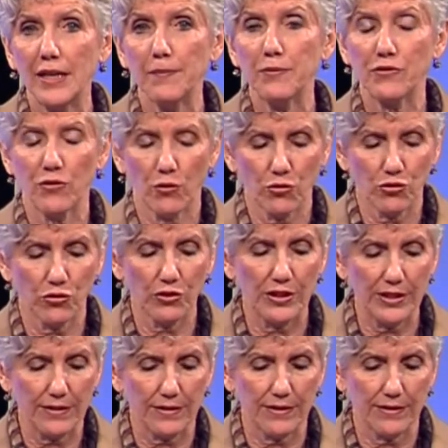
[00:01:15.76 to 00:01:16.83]
social
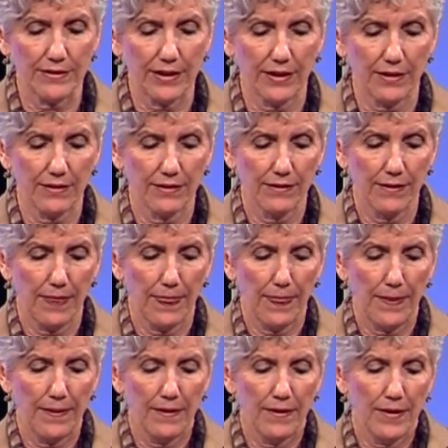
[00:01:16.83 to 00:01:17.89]
distancing,
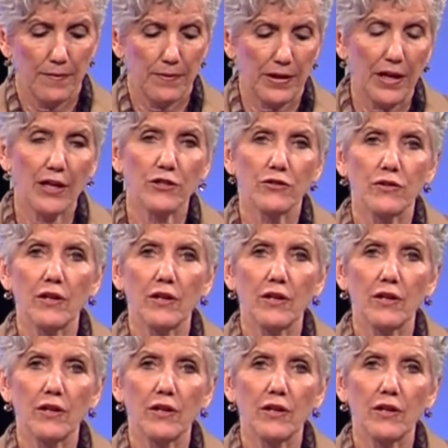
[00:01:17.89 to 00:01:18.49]
because,